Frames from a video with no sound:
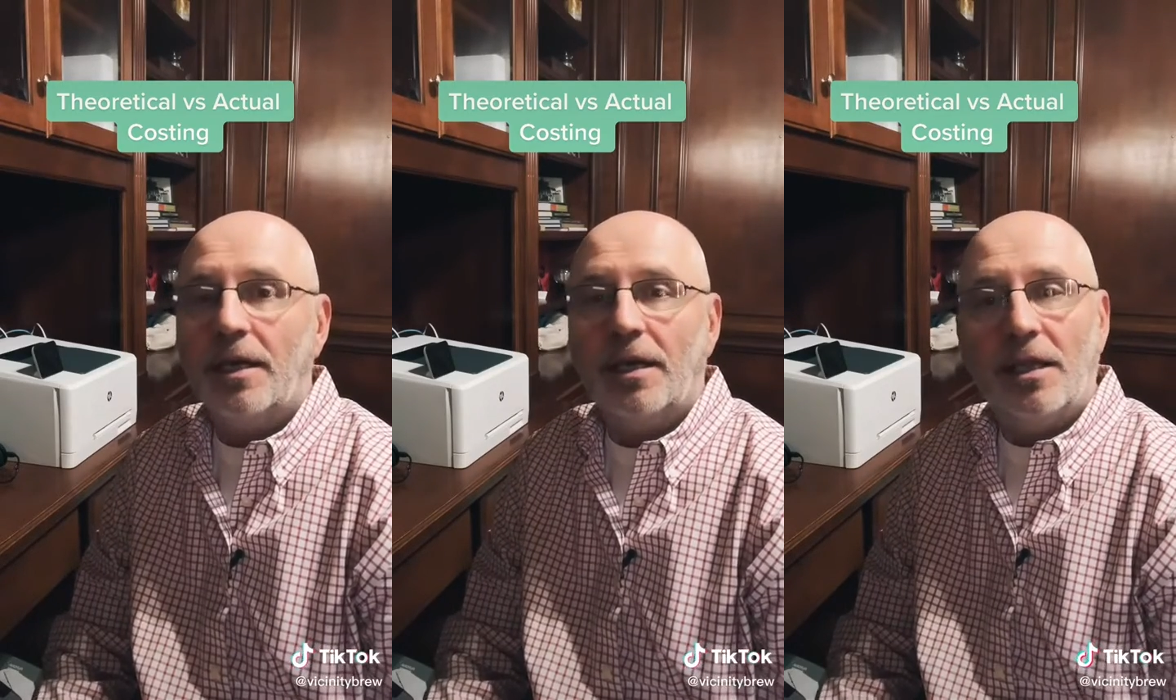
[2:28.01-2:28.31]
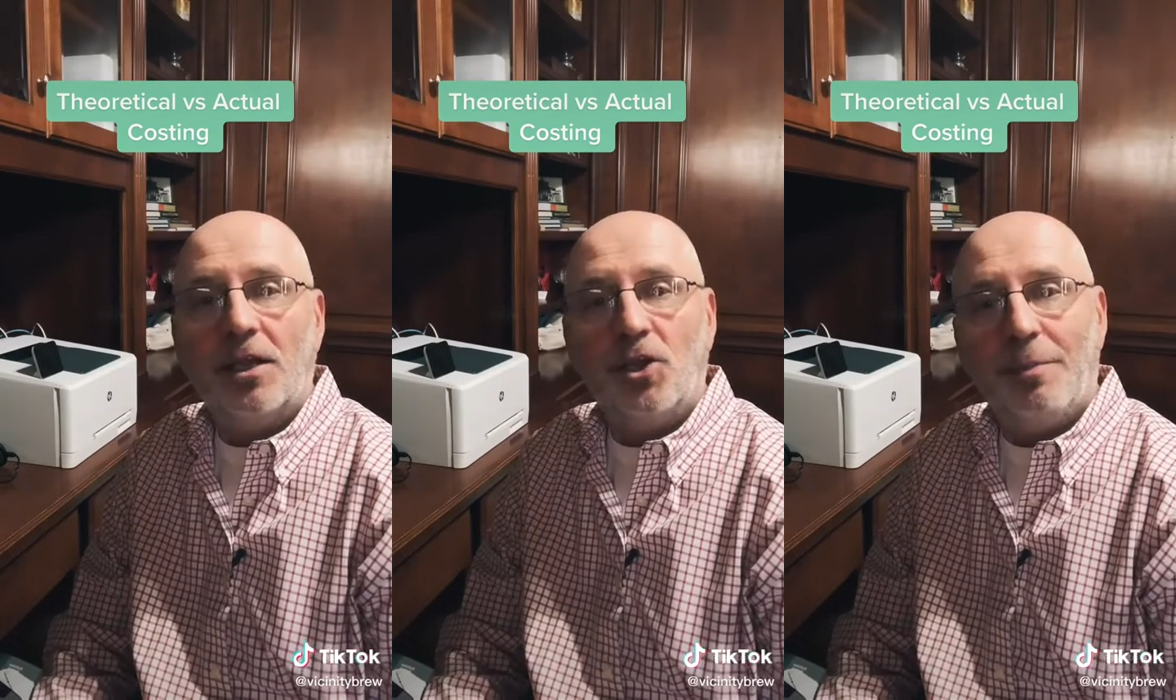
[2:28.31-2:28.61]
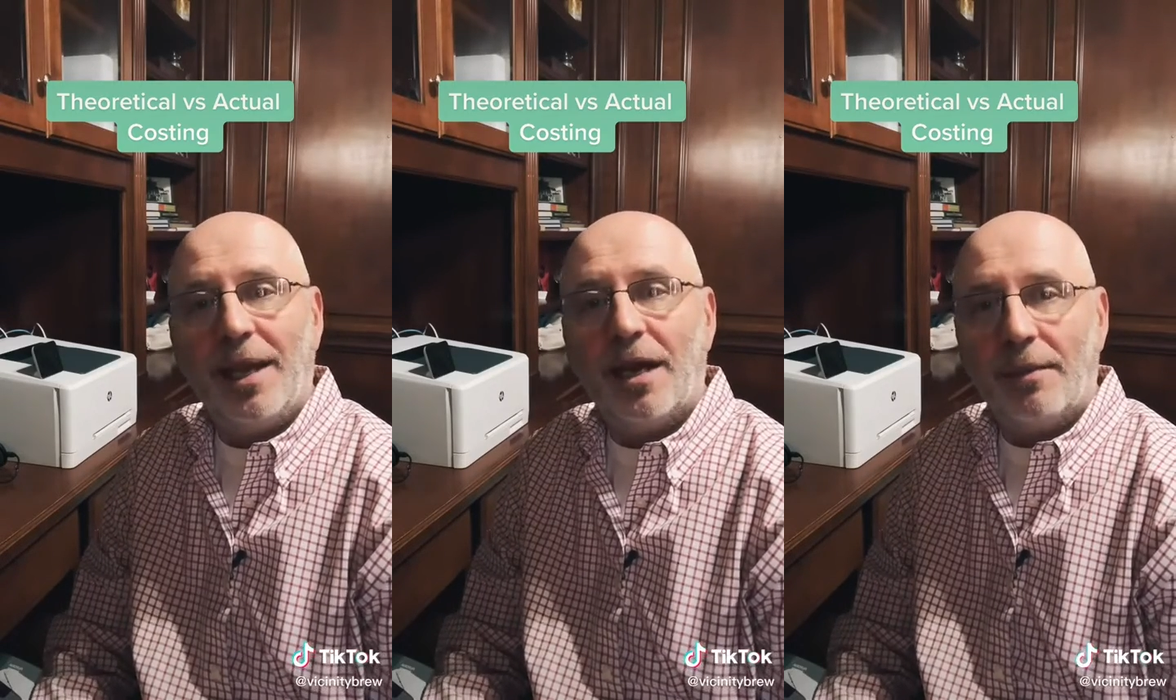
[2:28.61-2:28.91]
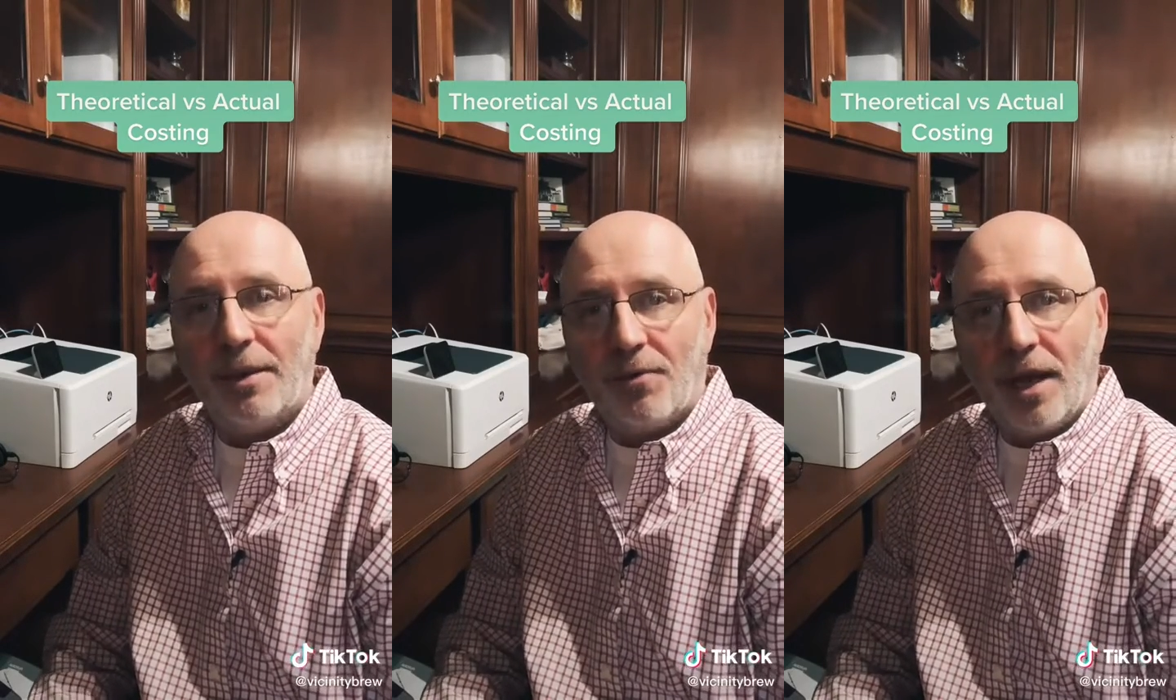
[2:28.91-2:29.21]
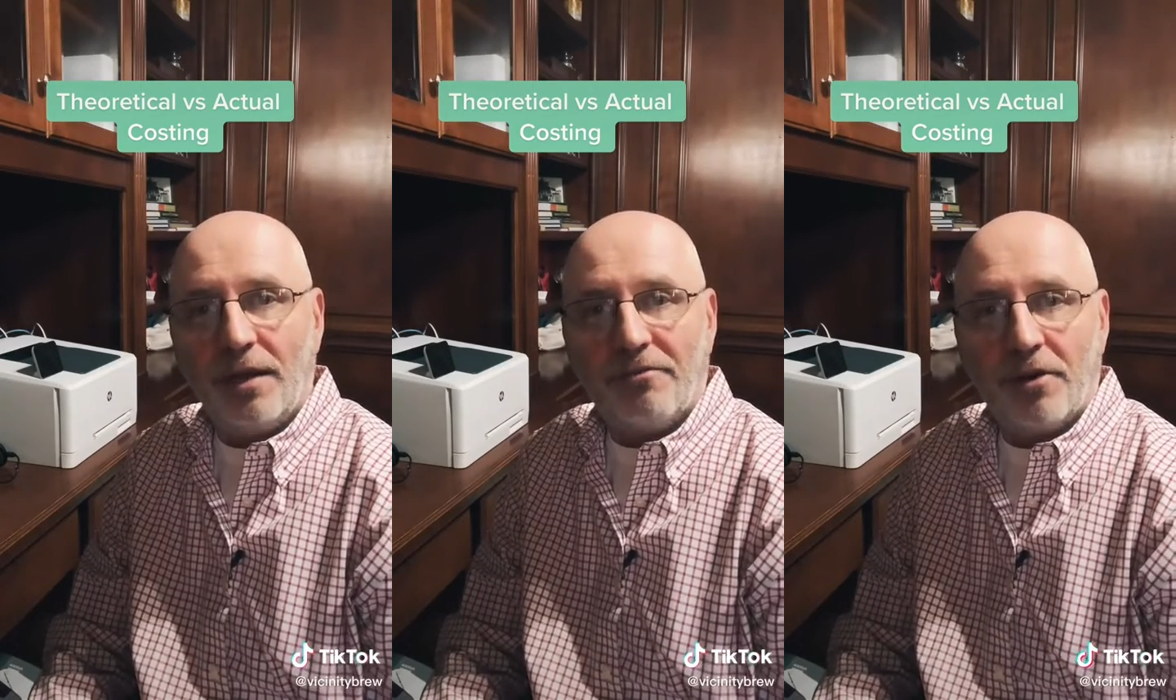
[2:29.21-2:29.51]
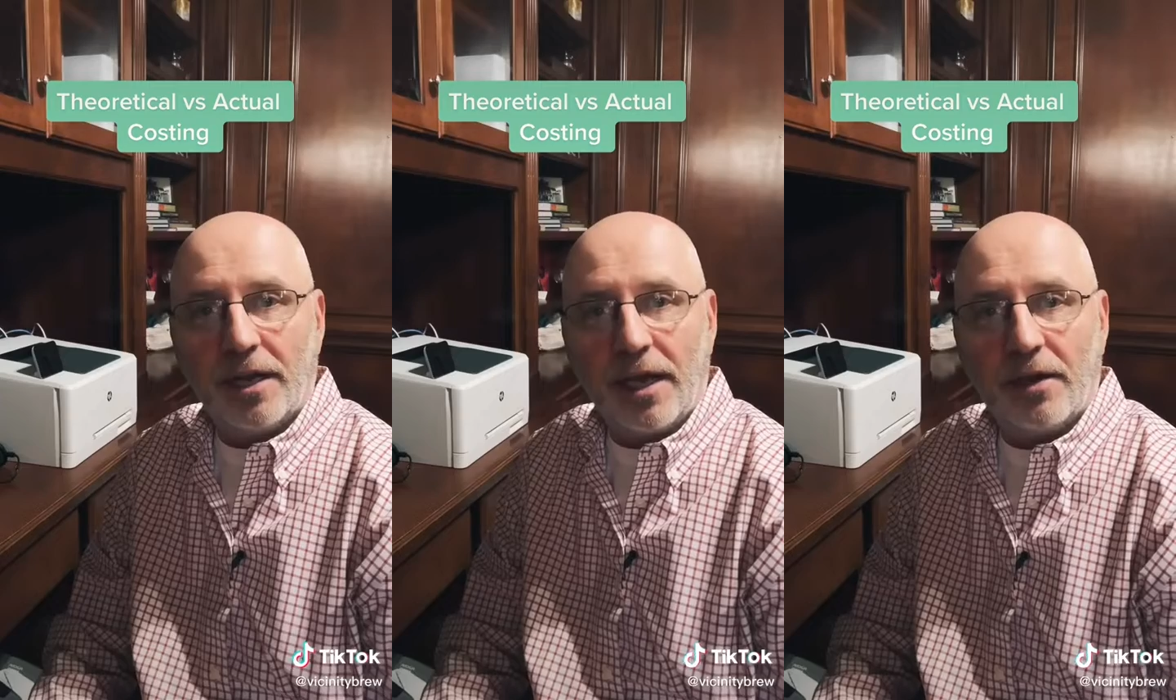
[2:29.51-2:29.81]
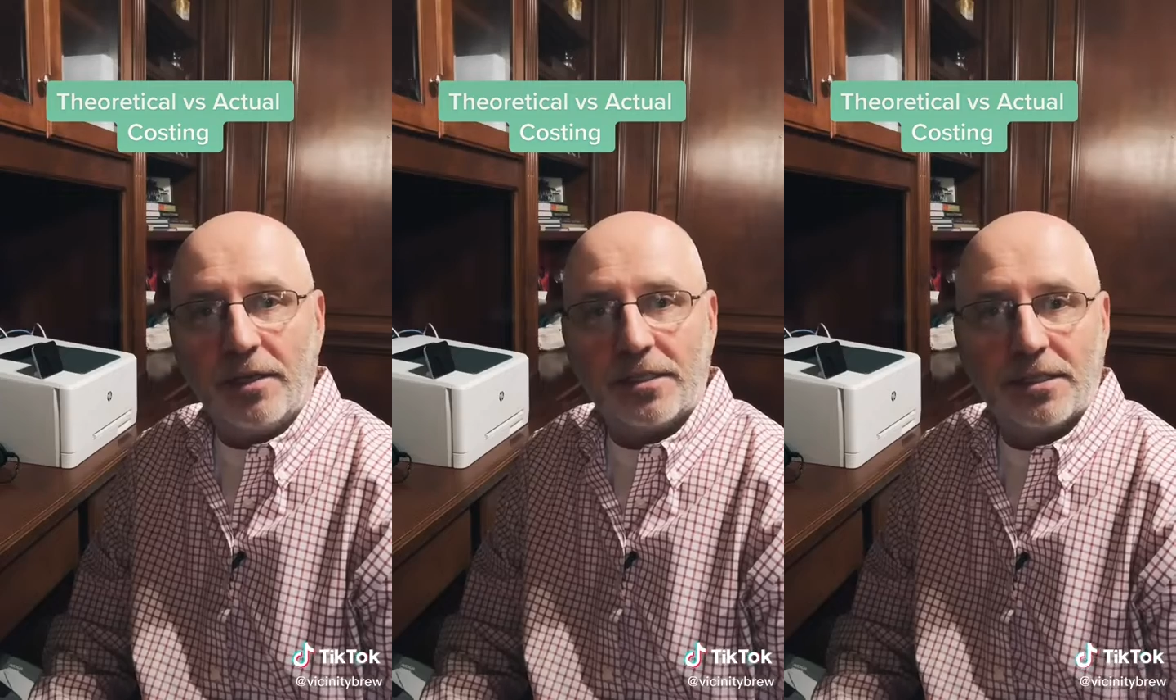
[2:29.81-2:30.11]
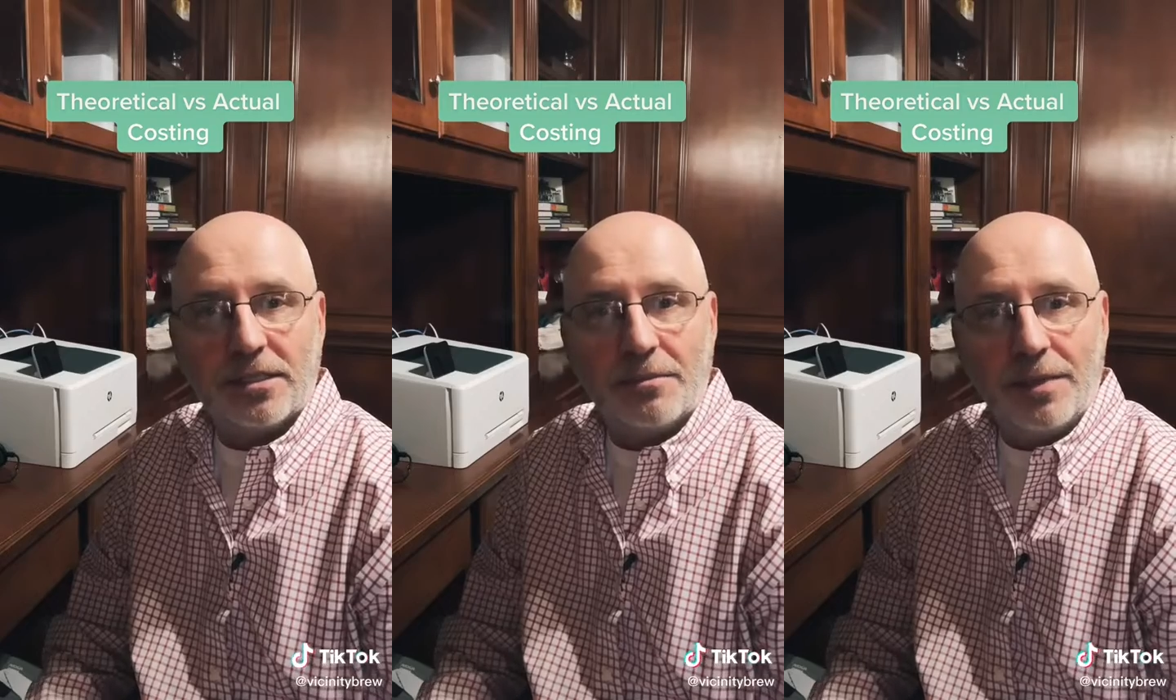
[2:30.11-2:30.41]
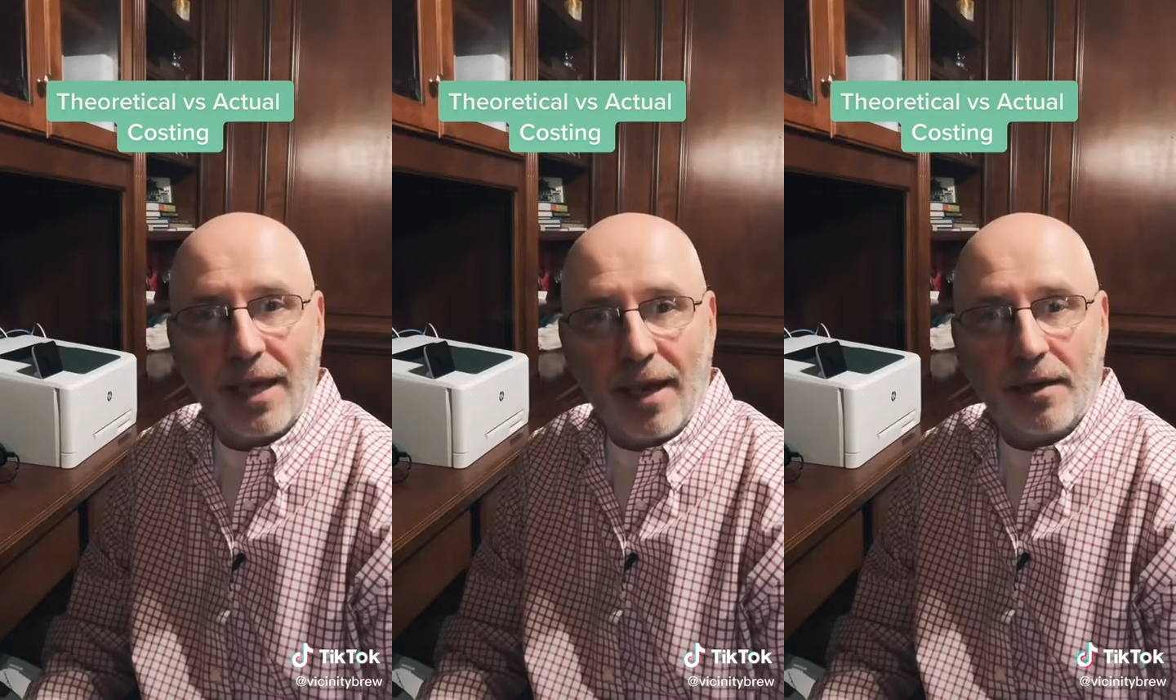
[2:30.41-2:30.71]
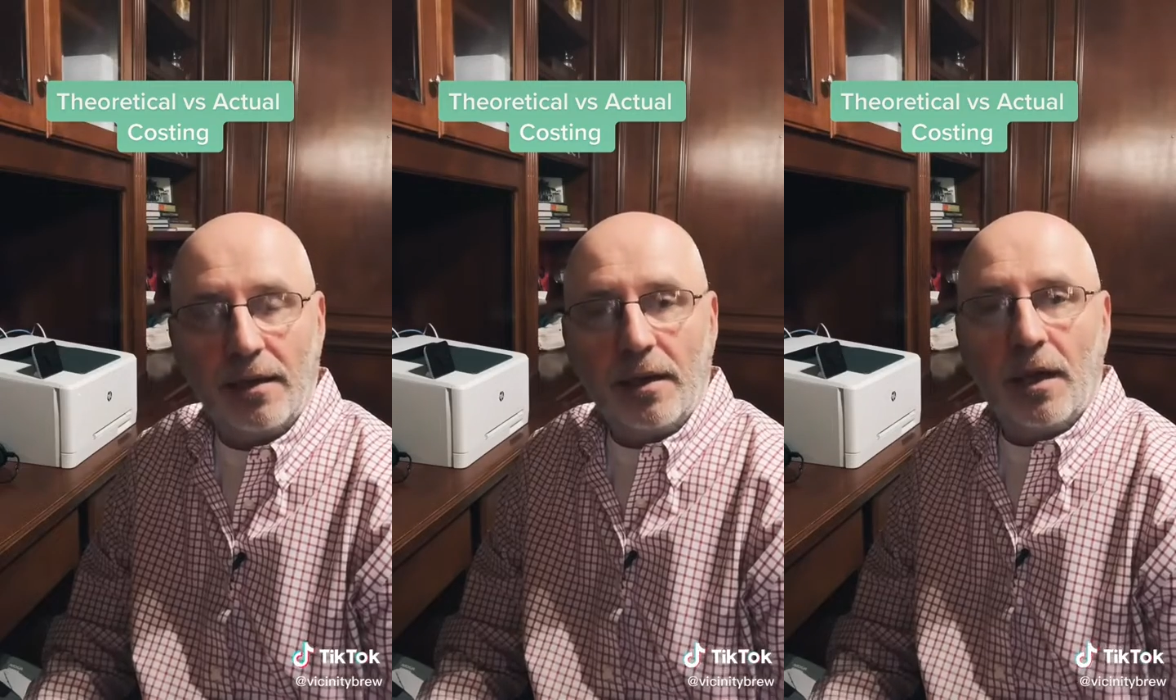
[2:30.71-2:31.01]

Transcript: in that you may not be ready for an accounting system yet.